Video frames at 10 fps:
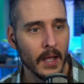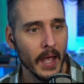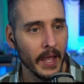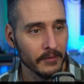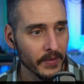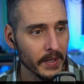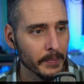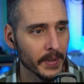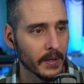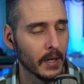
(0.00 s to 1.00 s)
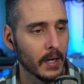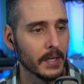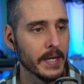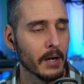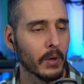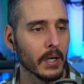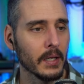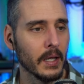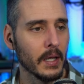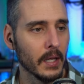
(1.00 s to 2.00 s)
and VIP uh, network
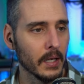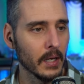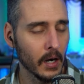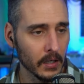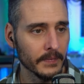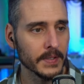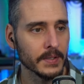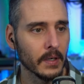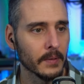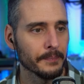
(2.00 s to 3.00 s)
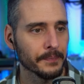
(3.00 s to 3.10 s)
and Harvester.